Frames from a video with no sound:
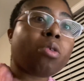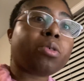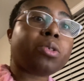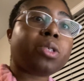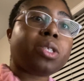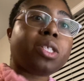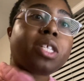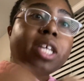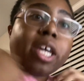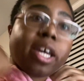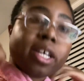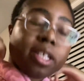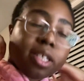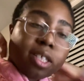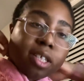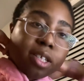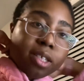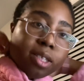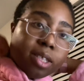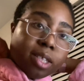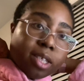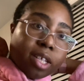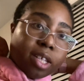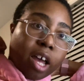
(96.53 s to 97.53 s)
stance on
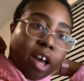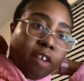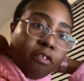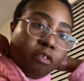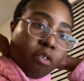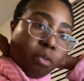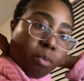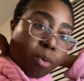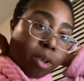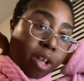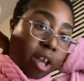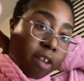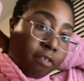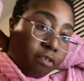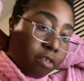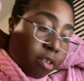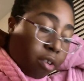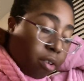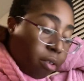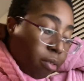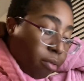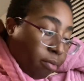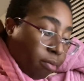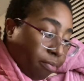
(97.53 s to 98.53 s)
stuff or
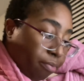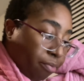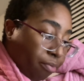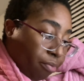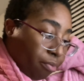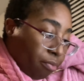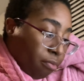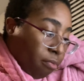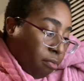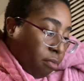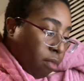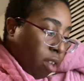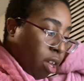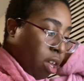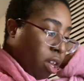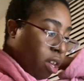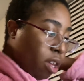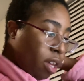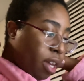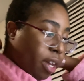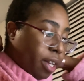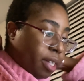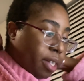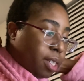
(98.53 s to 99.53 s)
whatever.
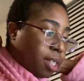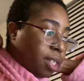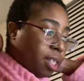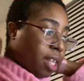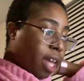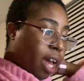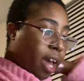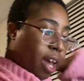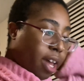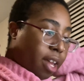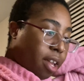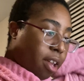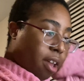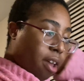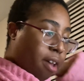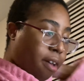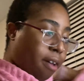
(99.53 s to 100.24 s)
It's that,